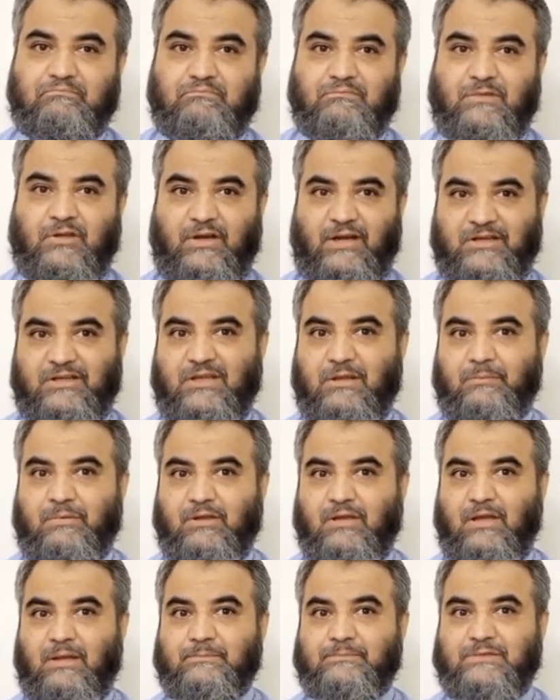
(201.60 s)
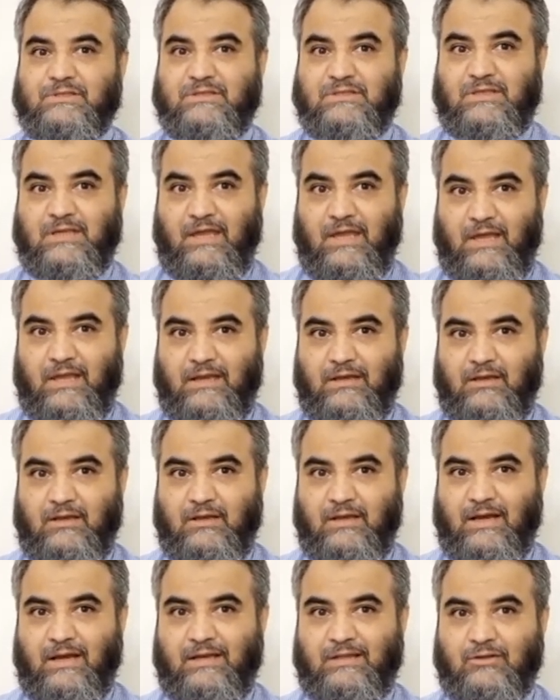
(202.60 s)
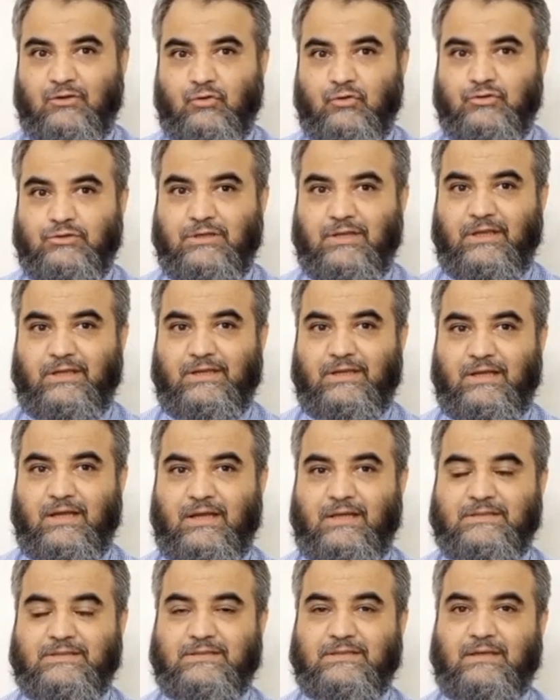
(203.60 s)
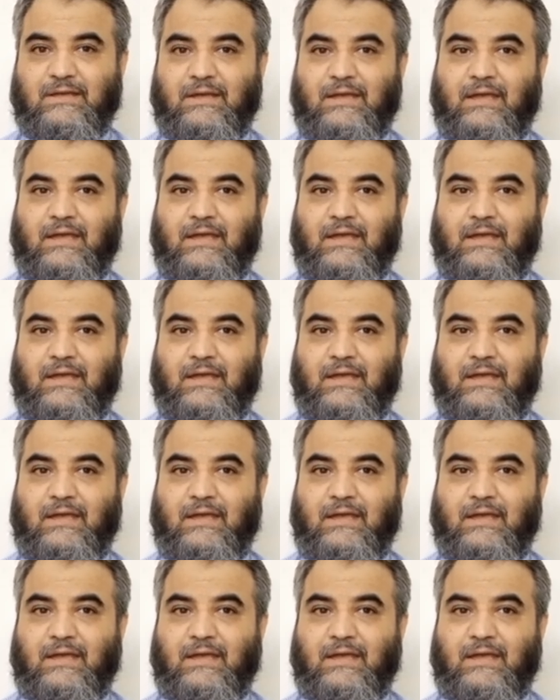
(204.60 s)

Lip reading: the retina becomes thin at those areas,